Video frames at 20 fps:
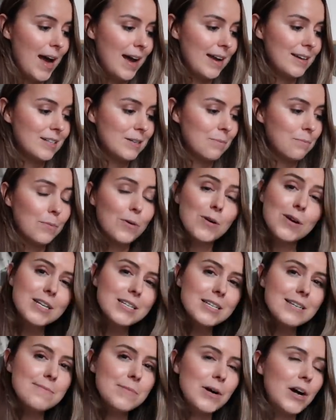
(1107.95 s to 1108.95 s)
And
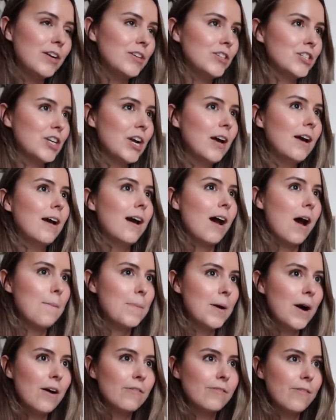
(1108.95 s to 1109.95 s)
pretty much,
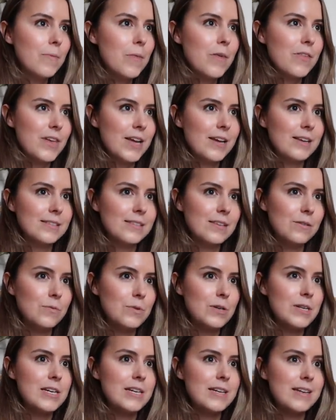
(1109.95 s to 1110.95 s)
apart from the things that
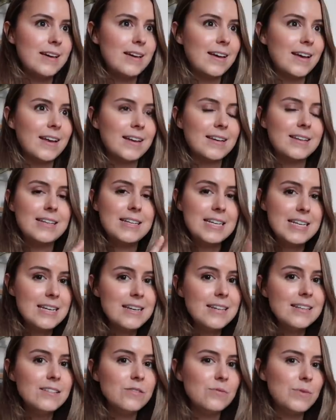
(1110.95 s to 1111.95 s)
we
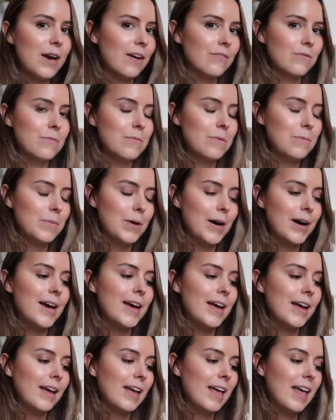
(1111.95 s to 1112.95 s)
need, we haven't been
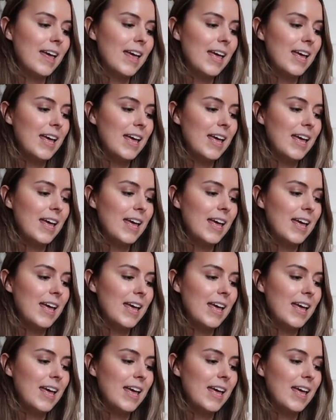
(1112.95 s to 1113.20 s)
buying